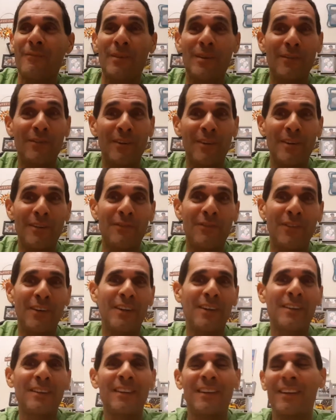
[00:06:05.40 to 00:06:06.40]
but a very
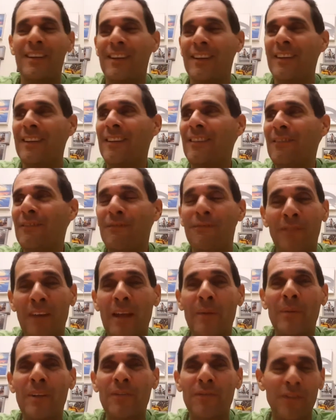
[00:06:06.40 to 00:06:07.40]
fun
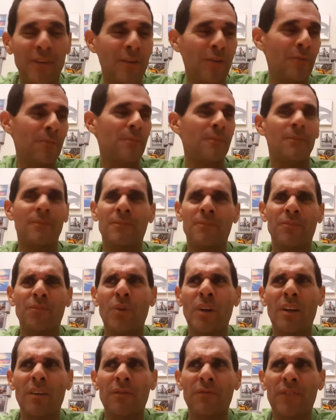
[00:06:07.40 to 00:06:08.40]
family film.
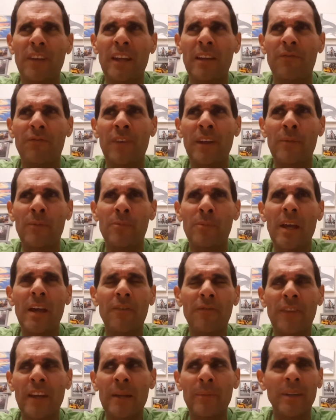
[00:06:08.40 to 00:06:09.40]
Well, fam,
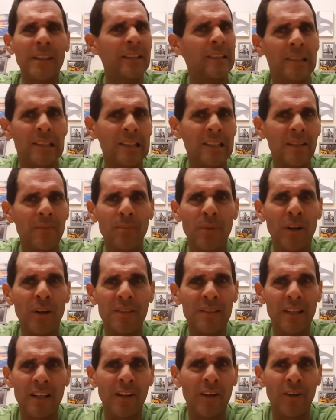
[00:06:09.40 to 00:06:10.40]
about family. There's some
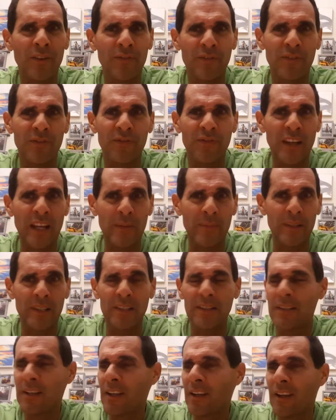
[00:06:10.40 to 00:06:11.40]
parts that aren't for
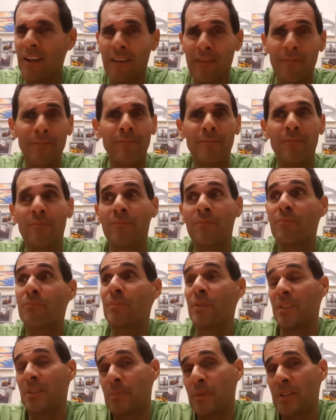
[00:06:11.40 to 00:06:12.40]
families,
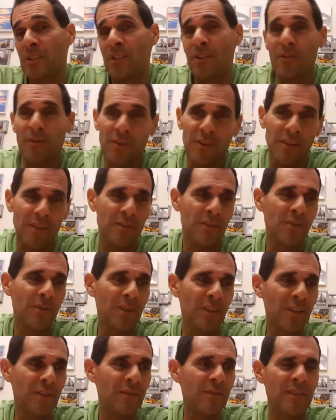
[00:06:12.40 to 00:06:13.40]
but it's PG 13, so
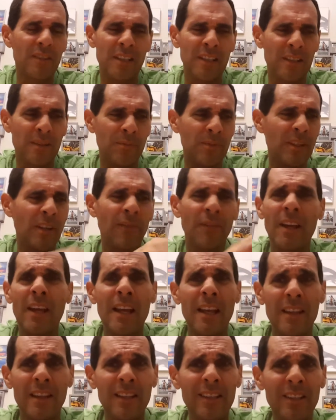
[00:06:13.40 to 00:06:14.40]
you can see some stuff.
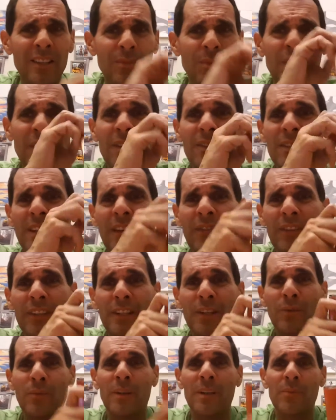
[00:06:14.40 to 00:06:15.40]
This is one you
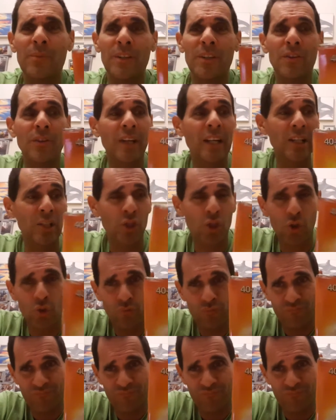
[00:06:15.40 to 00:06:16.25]
definitely don't want to bring your kids to.